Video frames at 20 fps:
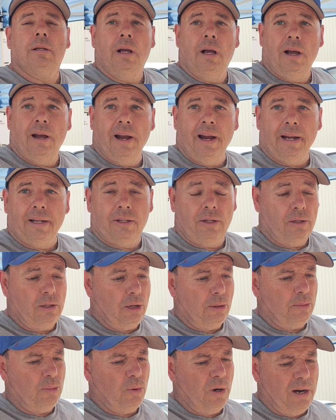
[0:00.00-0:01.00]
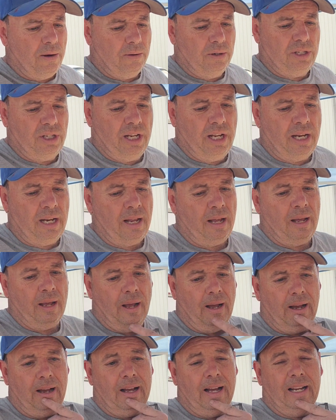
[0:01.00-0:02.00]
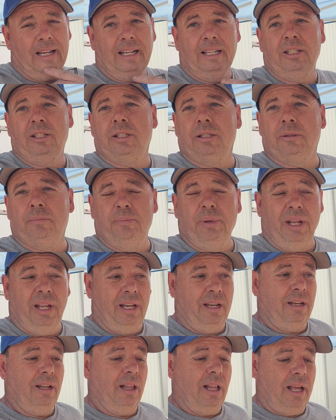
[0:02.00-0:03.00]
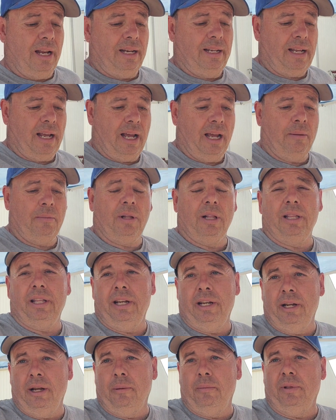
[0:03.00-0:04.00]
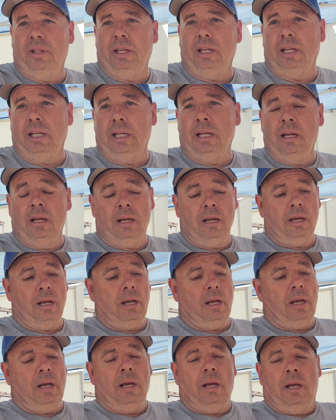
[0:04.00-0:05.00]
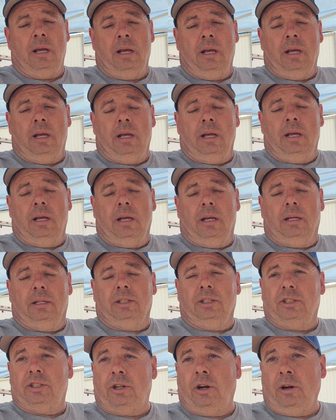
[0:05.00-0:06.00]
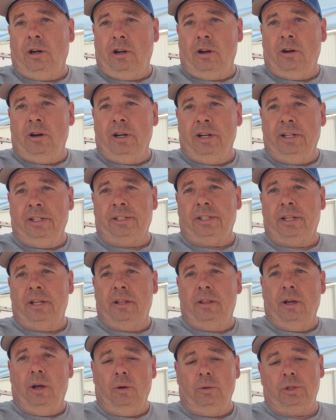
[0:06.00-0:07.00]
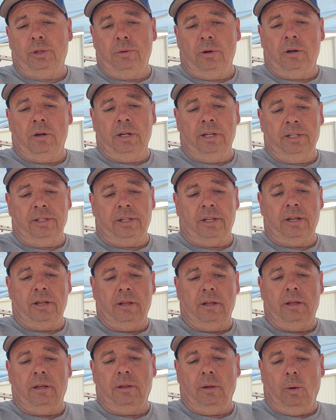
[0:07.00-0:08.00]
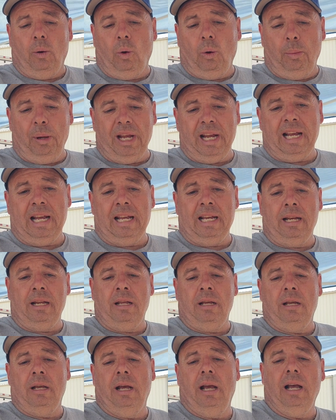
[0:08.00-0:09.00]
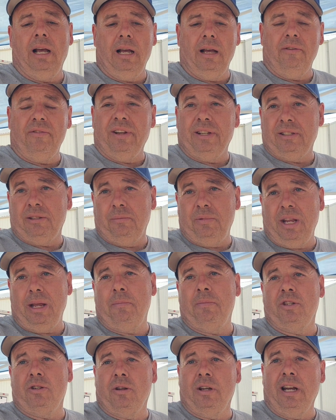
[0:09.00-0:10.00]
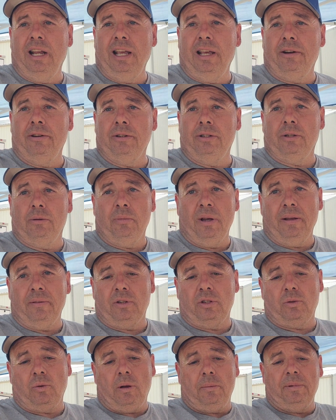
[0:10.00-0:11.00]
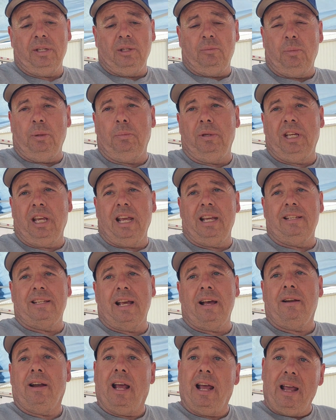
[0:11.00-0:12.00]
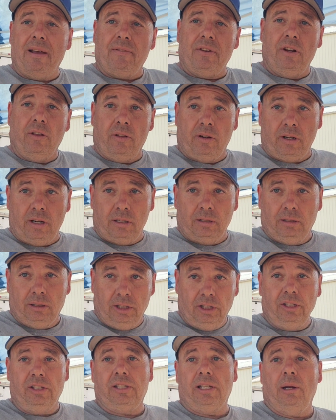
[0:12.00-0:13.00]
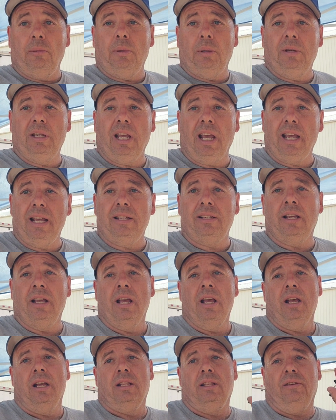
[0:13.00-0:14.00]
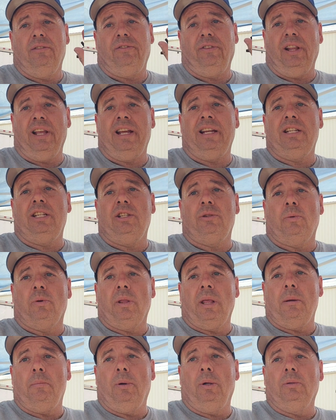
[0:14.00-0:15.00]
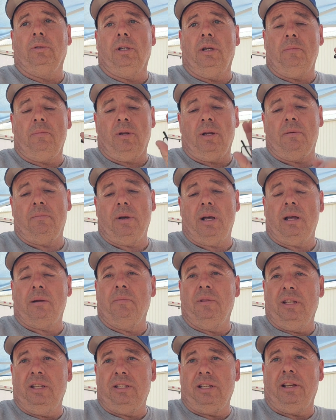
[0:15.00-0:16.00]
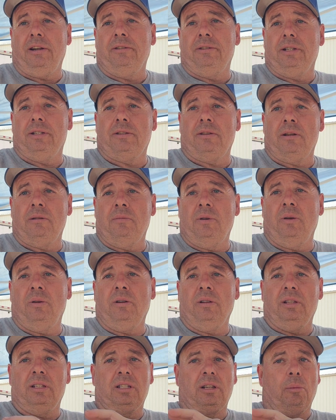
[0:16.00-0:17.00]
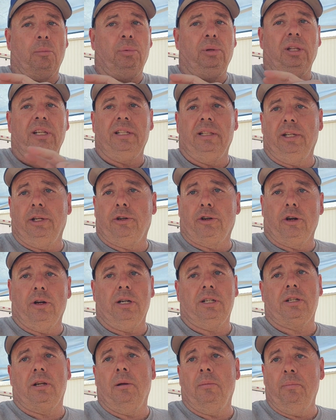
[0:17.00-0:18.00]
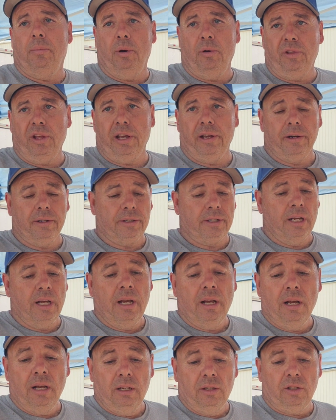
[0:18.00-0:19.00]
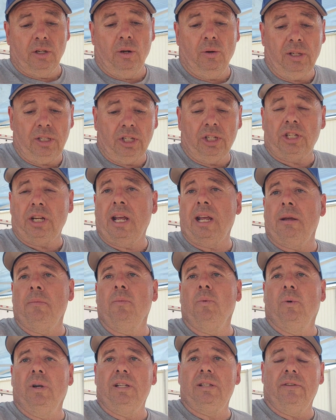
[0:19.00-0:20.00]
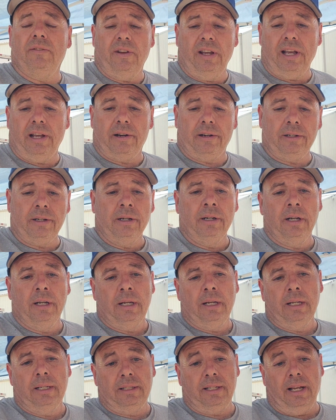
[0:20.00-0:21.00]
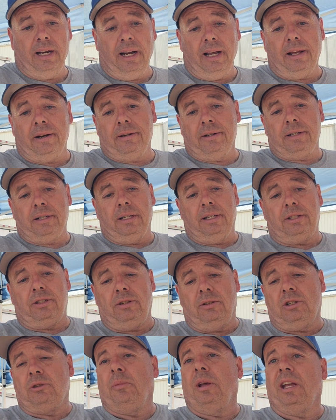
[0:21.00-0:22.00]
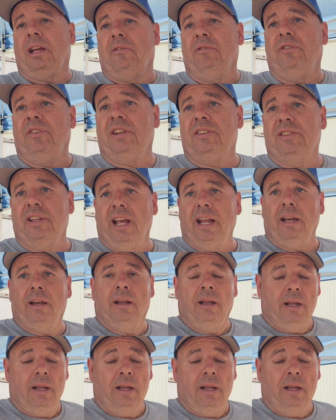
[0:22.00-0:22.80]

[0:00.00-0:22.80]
All right, so a couple more hours in. I did spend a lot of time cleaning up the starter harness, the O2 harness, the oil pan. I found some damage on the headers, so I'm gonna have to swap these BBKs out. I have another good set of BBKs. The flanges where they bolt up on the bottom of these headers is on the motor that's completely crushed on both headers. So it's a shame, waste of a set of headers, unless somebody can fix that.